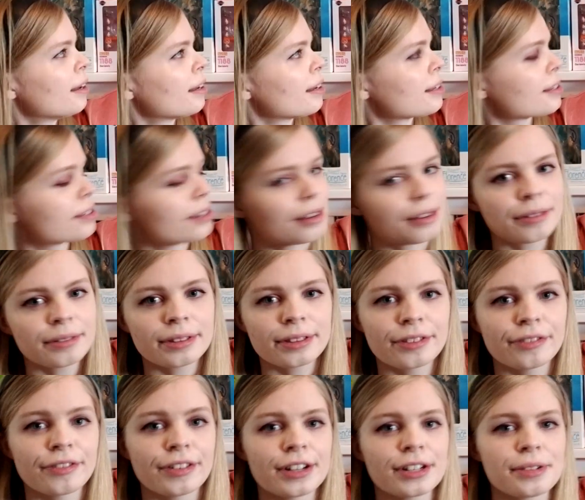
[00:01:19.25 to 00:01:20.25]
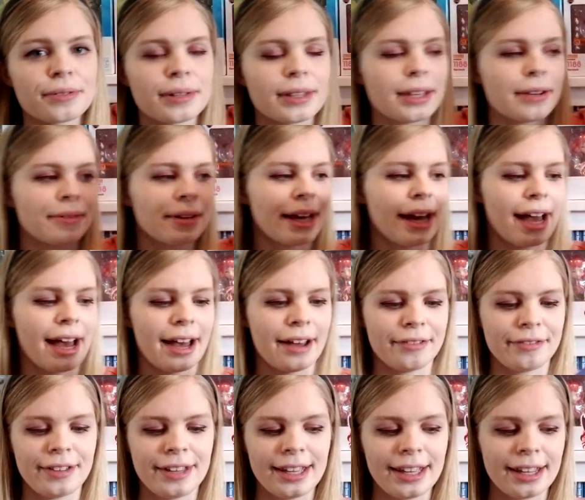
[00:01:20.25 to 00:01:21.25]
So the first one that we
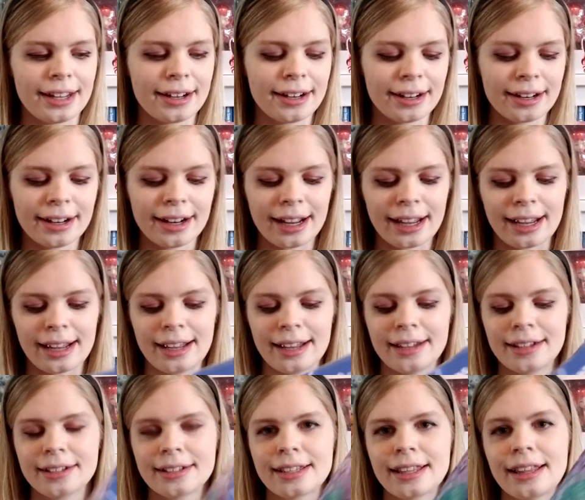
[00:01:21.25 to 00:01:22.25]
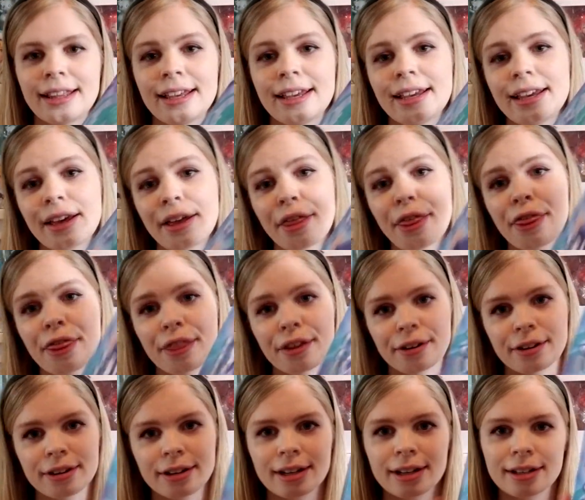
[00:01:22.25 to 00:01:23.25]
have here is the
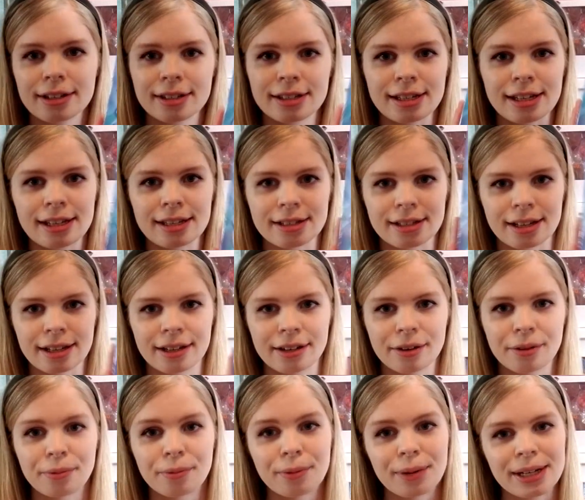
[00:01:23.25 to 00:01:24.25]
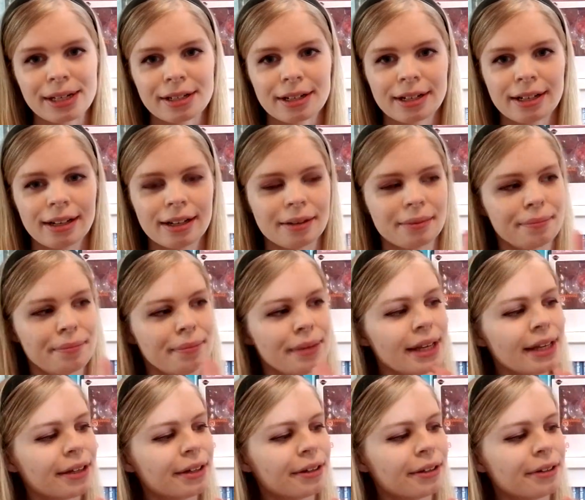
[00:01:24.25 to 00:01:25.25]
third season Winter
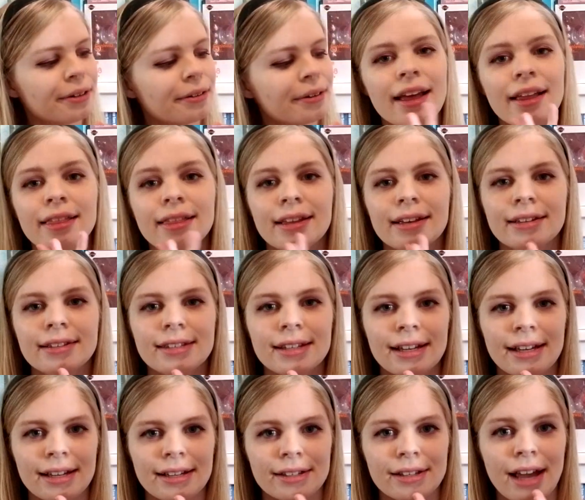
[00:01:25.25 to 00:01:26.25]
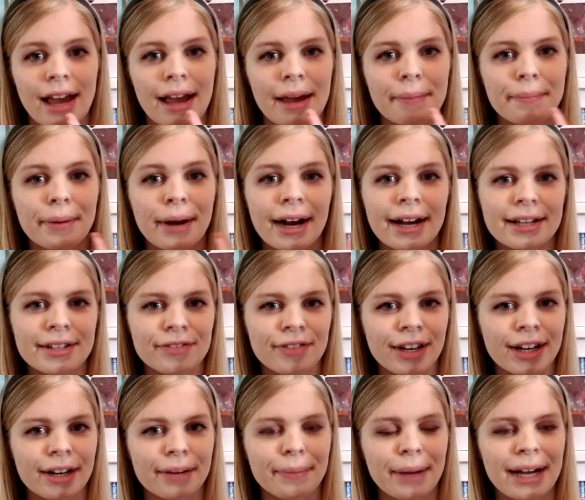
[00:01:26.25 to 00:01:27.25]
Miku. This is a prize
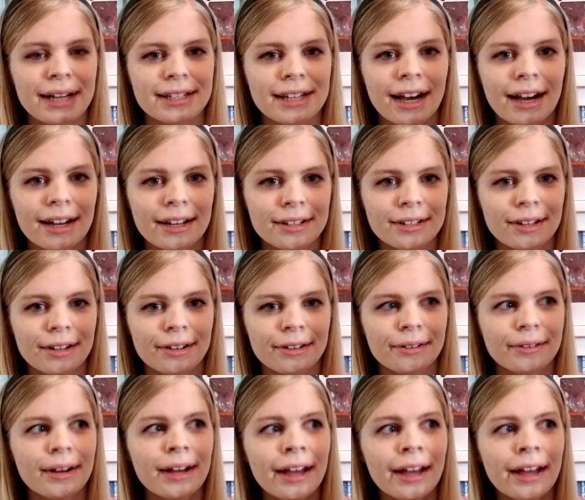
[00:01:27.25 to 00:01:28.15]
figure by Taito.